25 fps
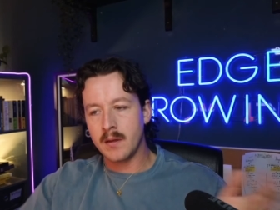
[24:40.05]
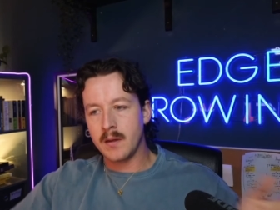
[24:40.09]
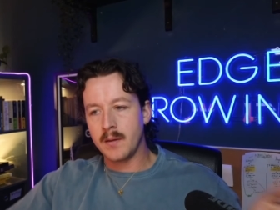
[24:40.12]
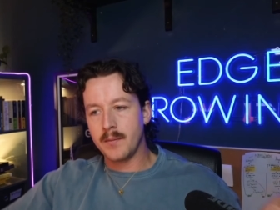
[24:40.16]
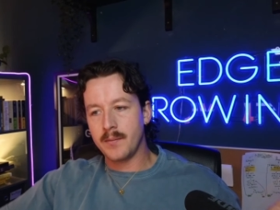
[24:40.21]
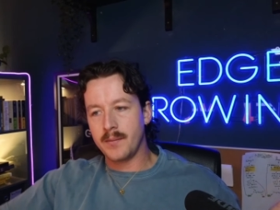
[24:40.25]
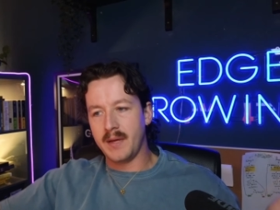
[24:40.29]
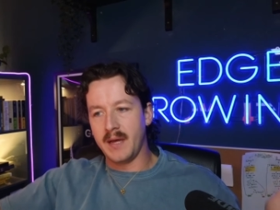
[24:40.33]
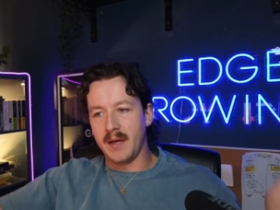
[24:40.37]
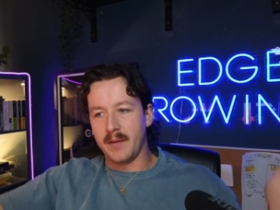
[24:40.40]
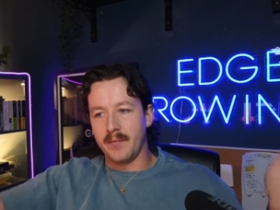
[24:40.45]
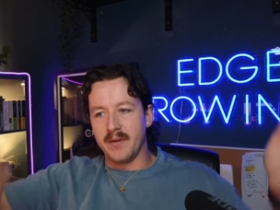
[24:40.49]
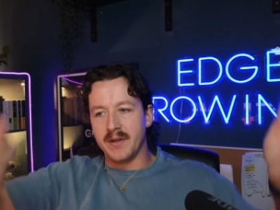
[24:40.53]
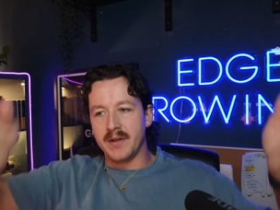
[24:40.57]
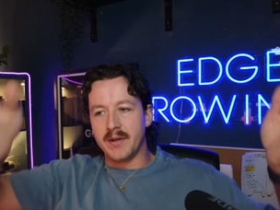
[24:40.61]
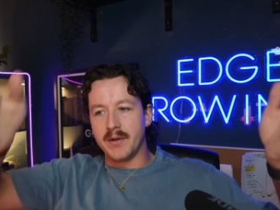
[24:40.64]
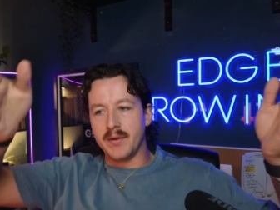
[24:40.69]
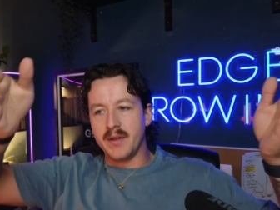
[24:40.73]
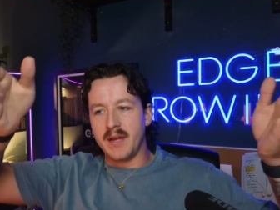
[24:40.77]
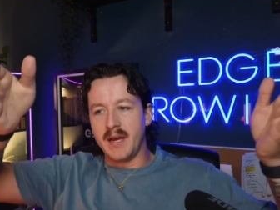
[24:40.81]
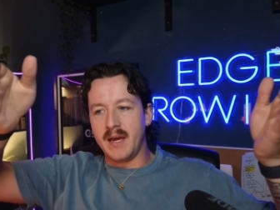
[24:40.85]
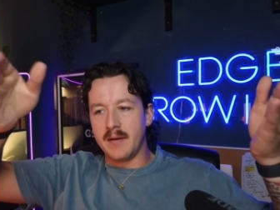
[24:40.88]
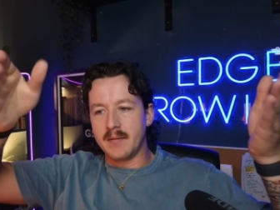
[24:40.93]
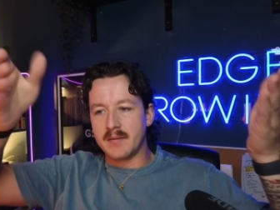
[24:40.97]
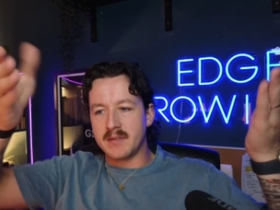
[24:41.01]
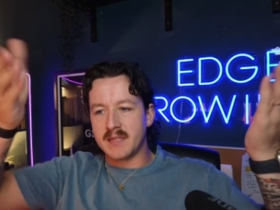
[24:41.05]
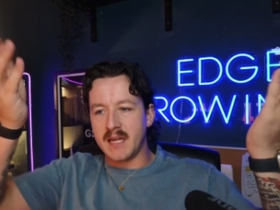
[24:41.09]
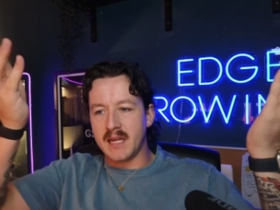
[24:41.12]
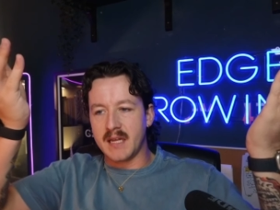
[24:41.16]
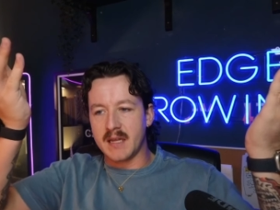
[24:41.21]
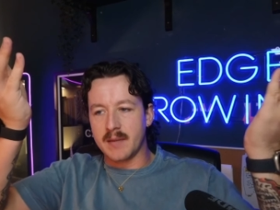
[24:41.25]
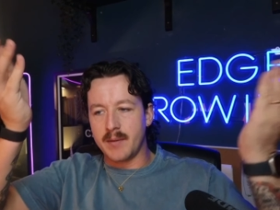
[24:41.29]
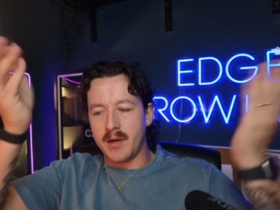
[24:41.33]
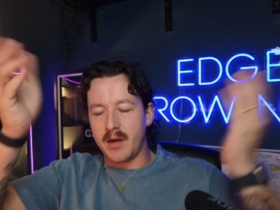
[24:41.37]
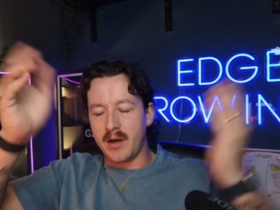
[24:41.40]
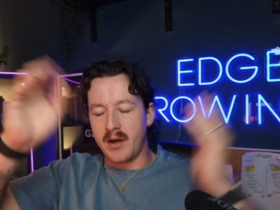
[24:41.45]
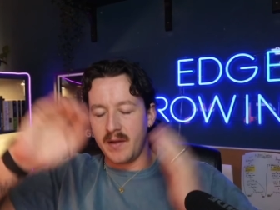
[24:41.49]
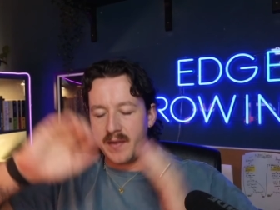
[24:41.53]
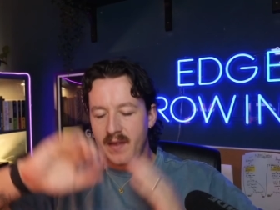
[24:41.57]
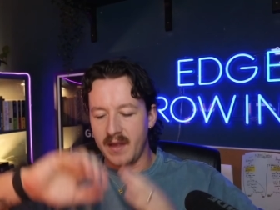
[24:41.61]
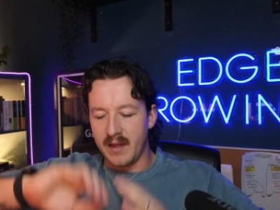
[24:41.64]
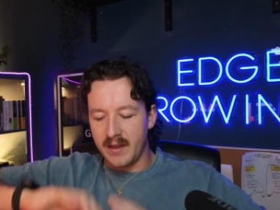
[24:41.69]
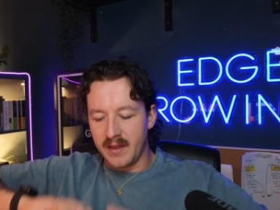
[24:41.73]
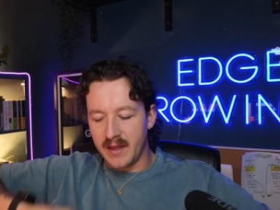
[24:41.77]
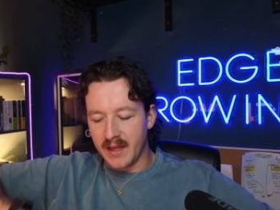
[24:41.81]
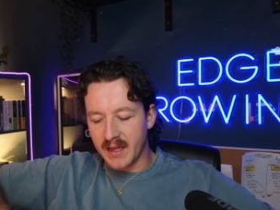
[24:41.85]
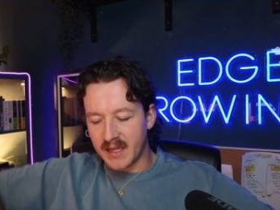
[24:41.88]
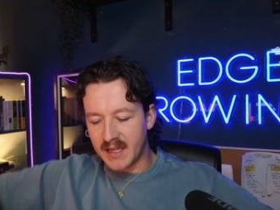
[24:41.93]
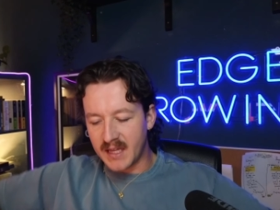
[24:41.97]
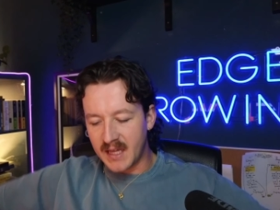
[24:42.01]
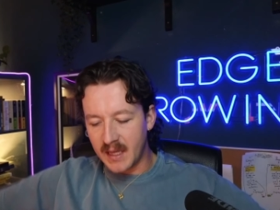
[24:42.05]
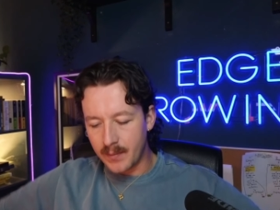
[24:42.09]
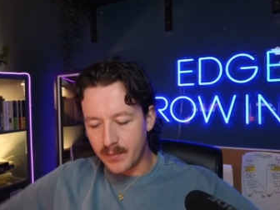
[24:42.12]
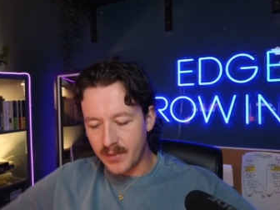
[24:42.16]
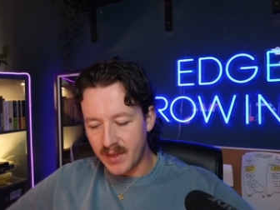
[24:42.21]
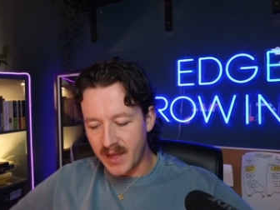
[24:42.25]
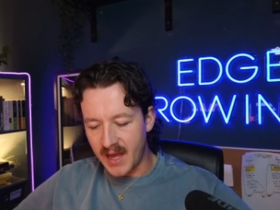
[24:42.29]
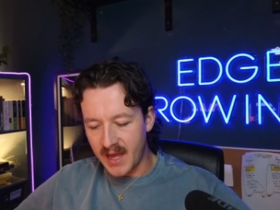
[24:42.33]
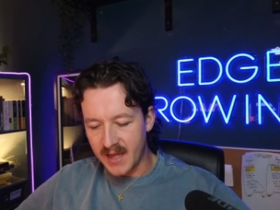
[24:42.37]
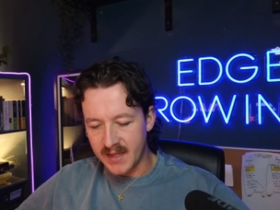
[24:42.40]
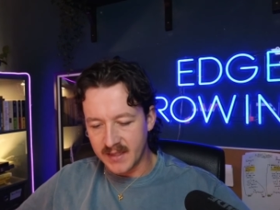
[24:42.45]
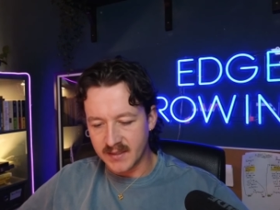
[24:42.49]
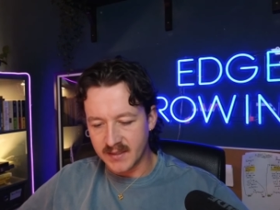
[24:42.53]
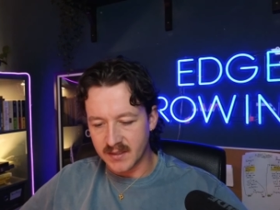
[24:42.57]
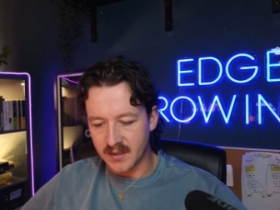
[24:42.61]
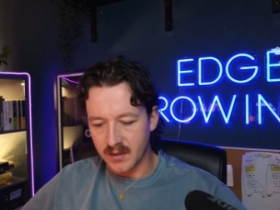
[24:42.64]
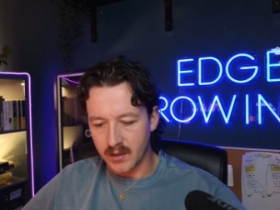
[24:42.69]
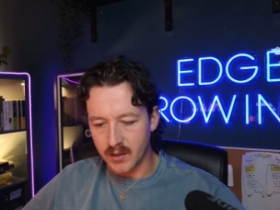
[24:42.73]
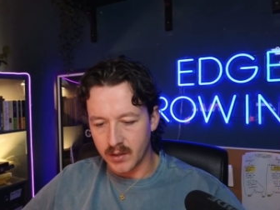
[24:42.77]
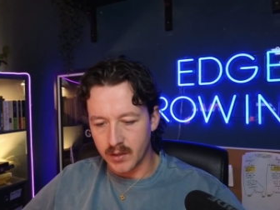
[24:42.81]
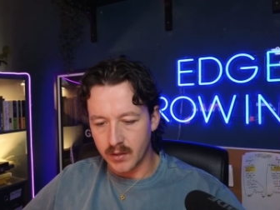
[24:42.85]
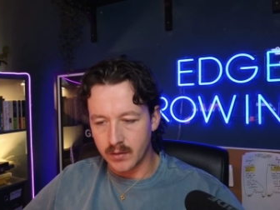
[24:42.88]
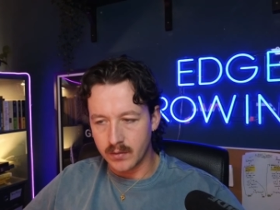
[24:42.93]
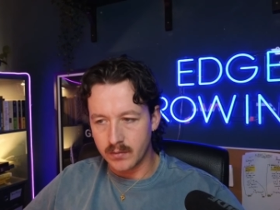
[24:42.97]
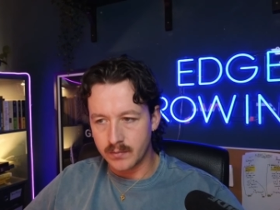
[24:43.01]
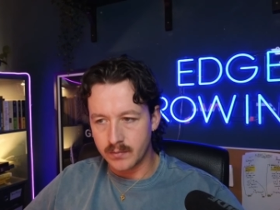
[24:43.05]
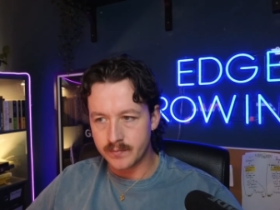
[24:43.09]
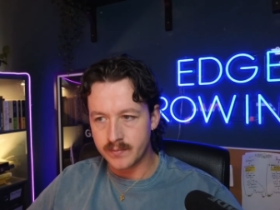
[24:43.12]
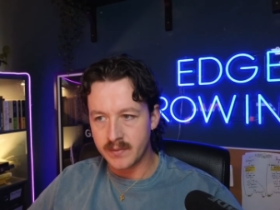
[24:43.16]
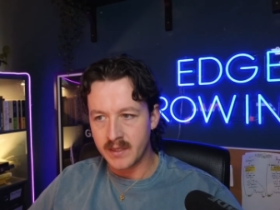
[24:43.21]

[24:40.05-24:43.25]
But yeah, they do that, take them out, and then they keep the hands low